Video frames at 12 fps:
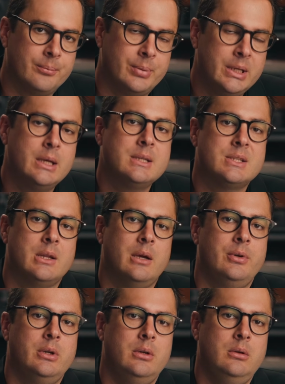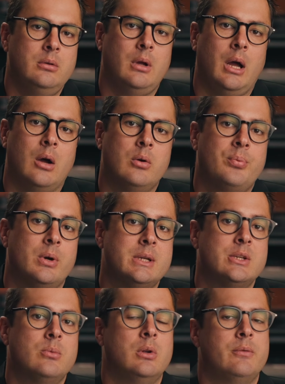Being in South Africa, our
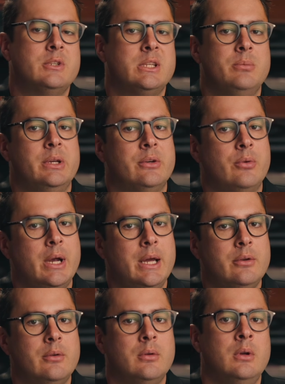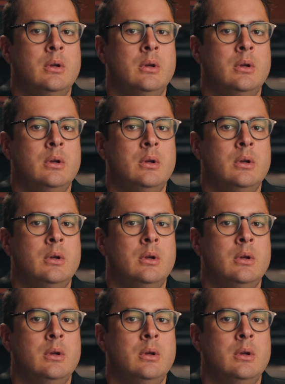pricing will obviously be in Rand.